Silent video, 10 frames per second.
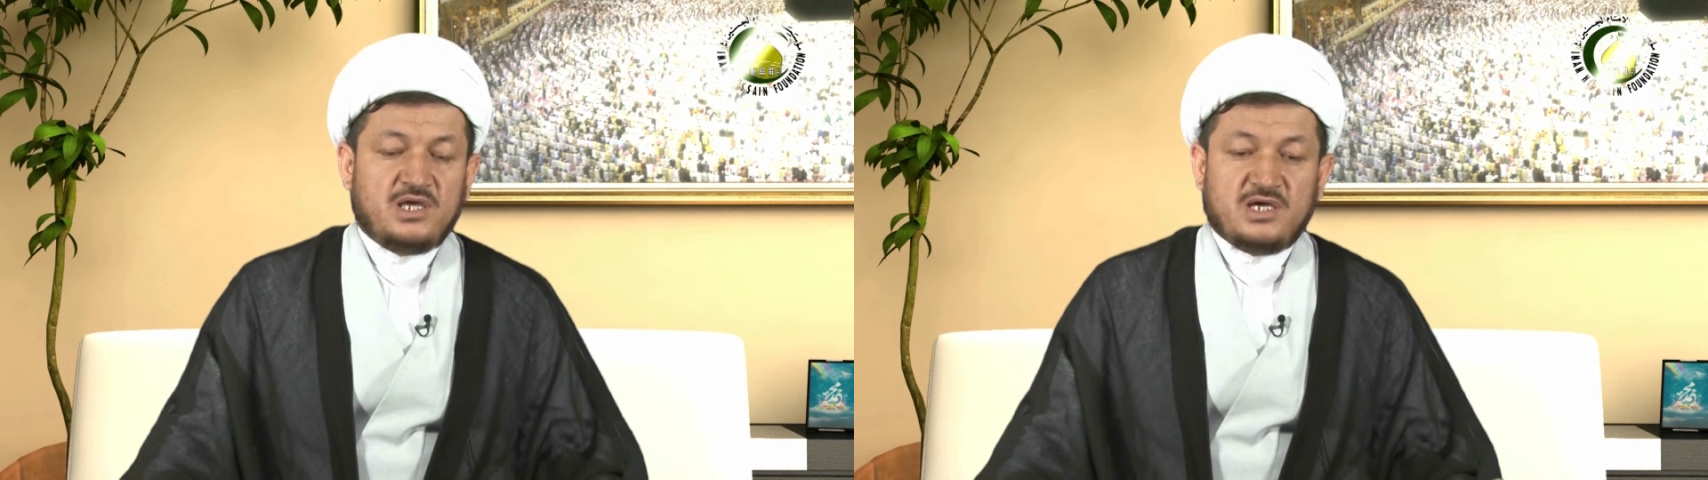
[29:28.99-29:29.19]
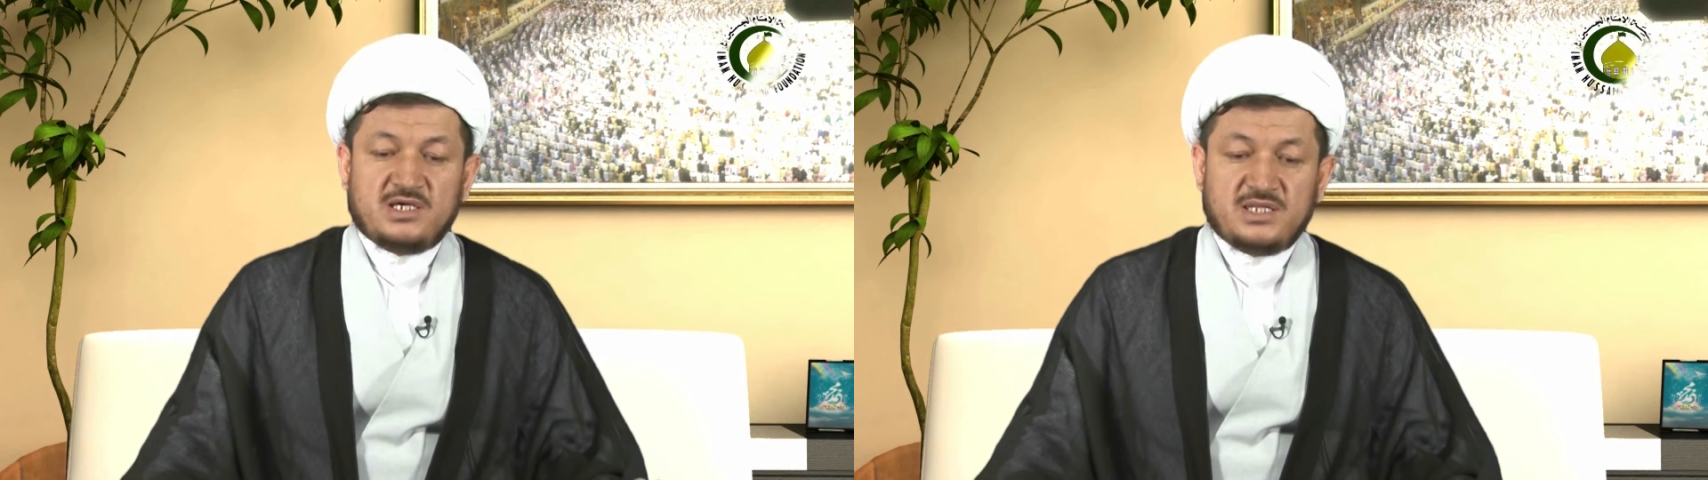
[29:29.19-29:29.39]

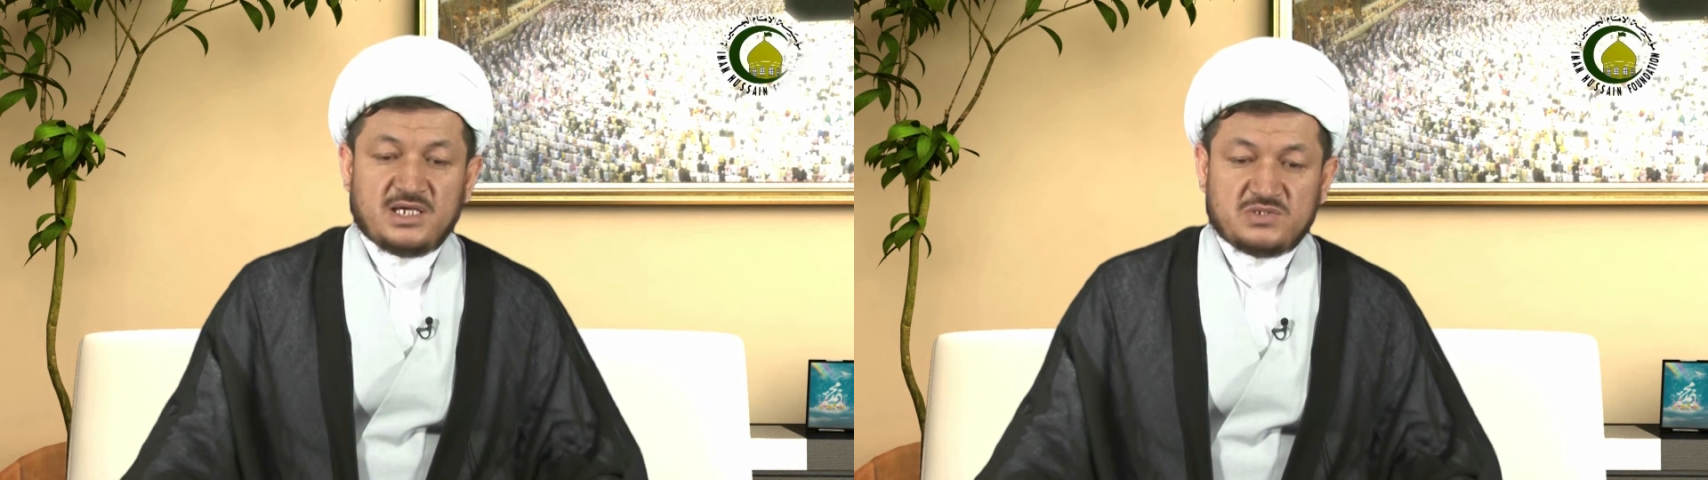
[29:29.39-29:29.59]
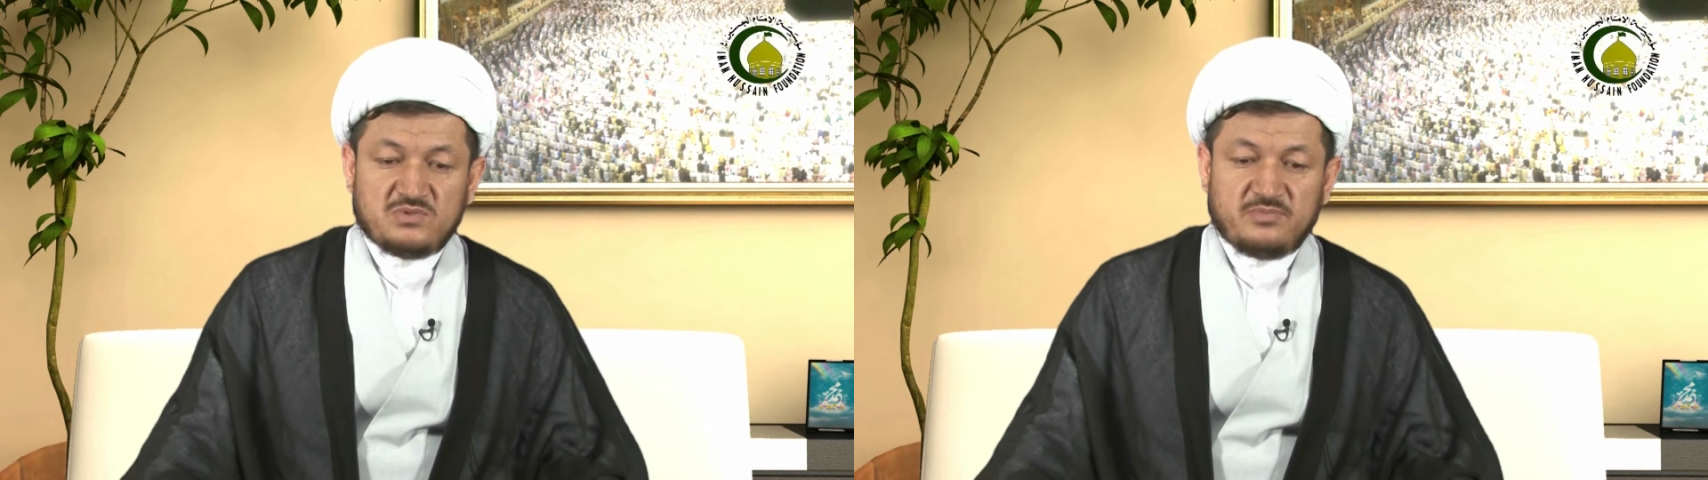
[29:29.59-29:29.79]
and
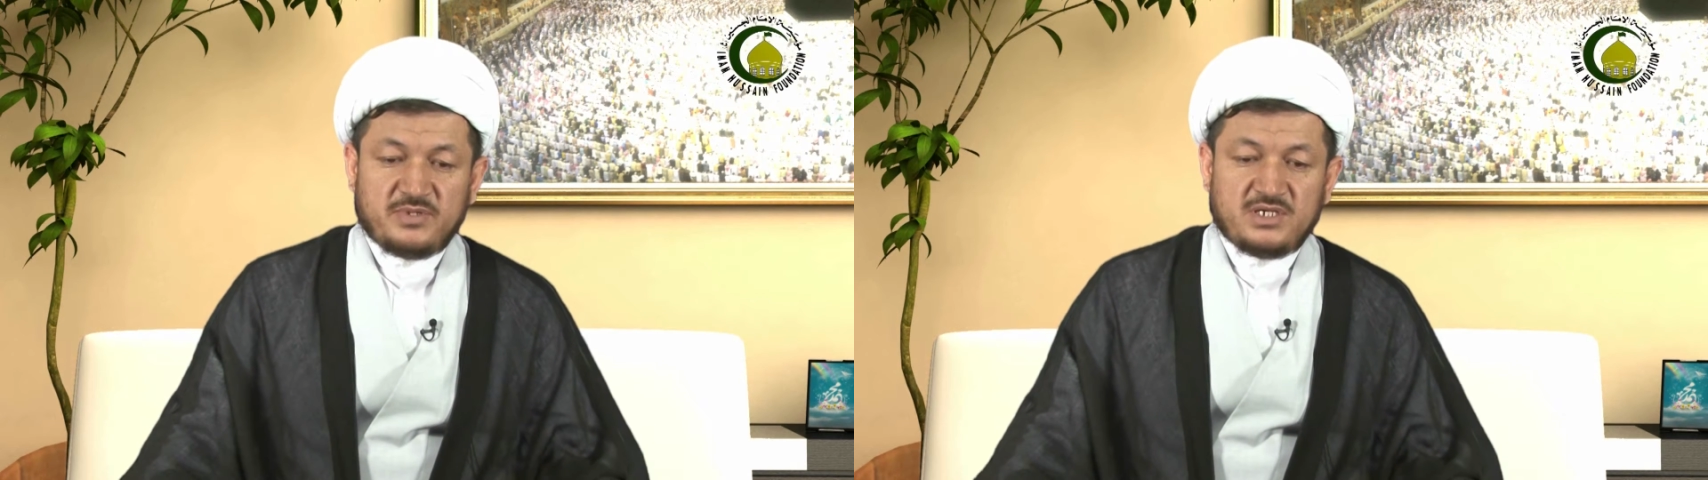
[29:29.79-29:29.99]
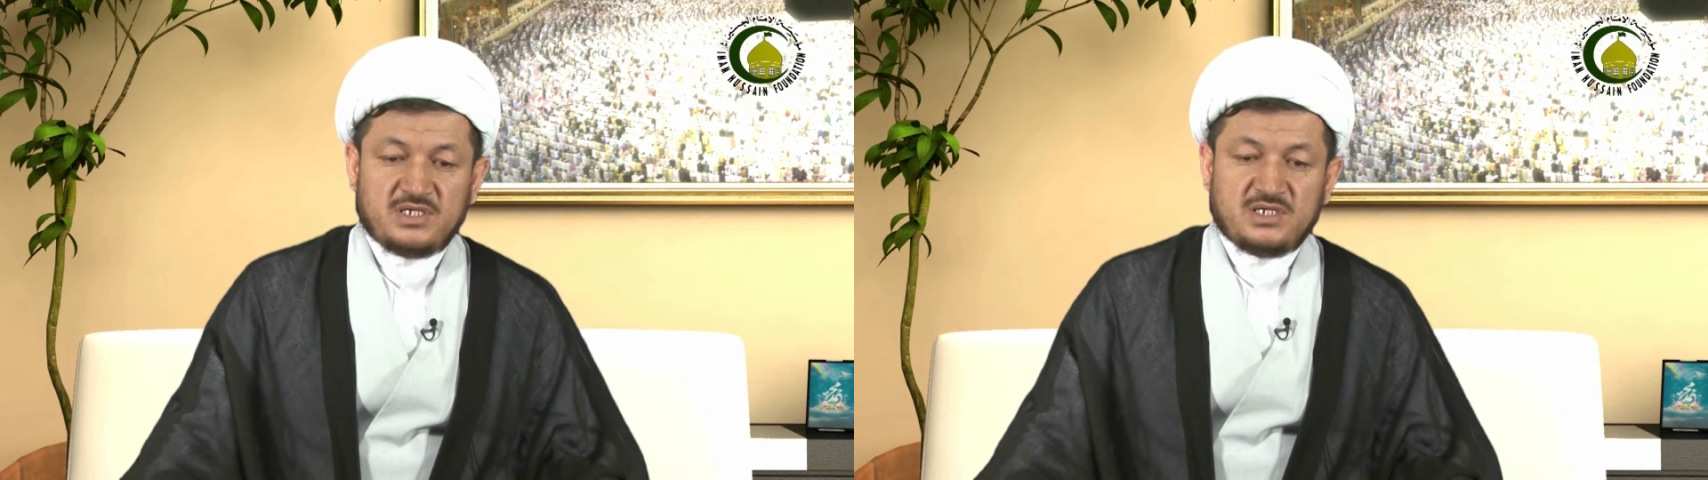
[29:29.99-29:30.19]
that will
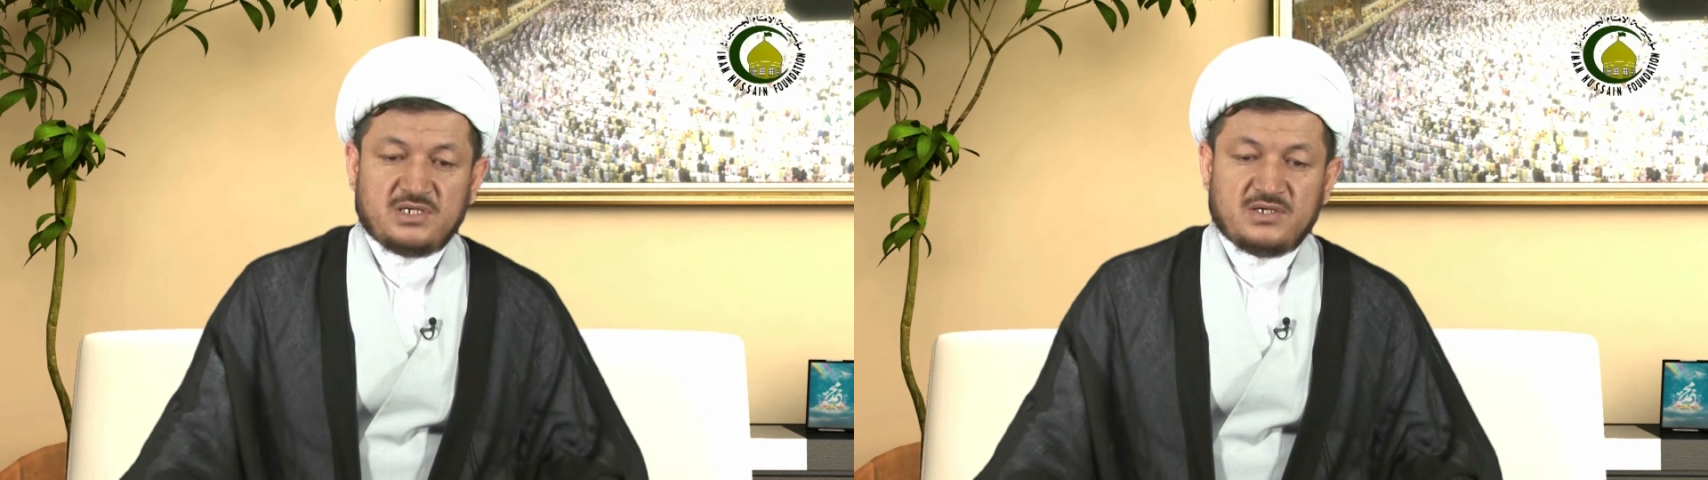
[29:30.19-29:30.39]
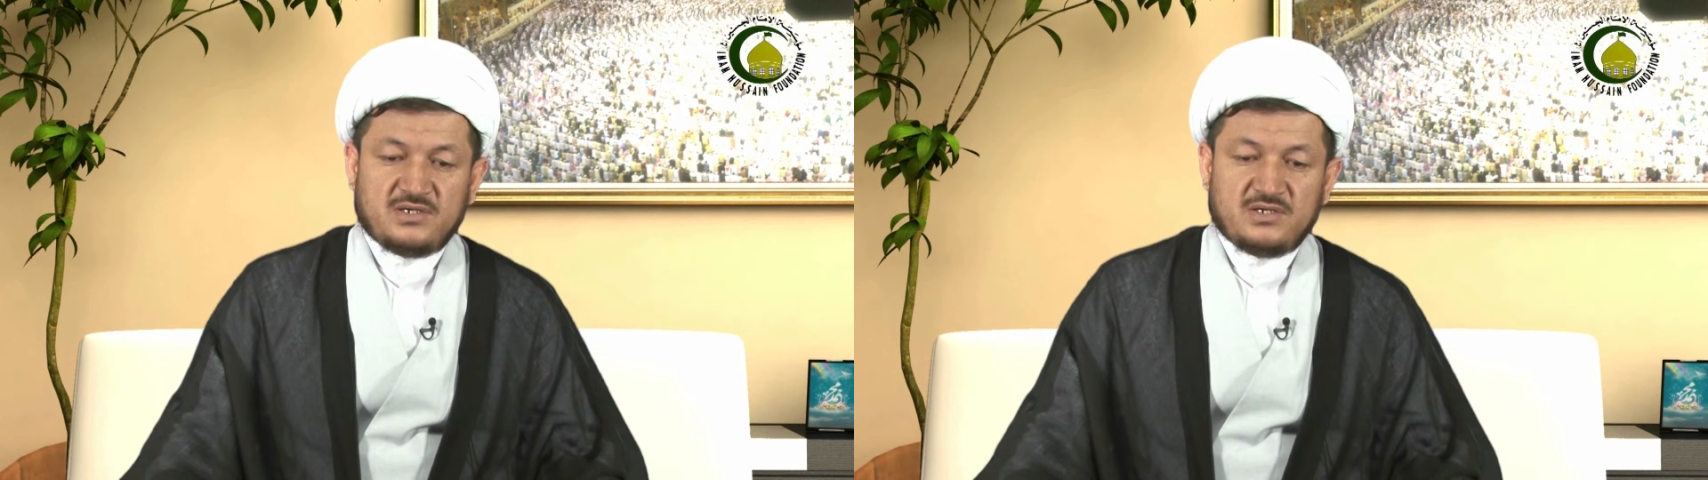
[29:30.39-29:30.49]
be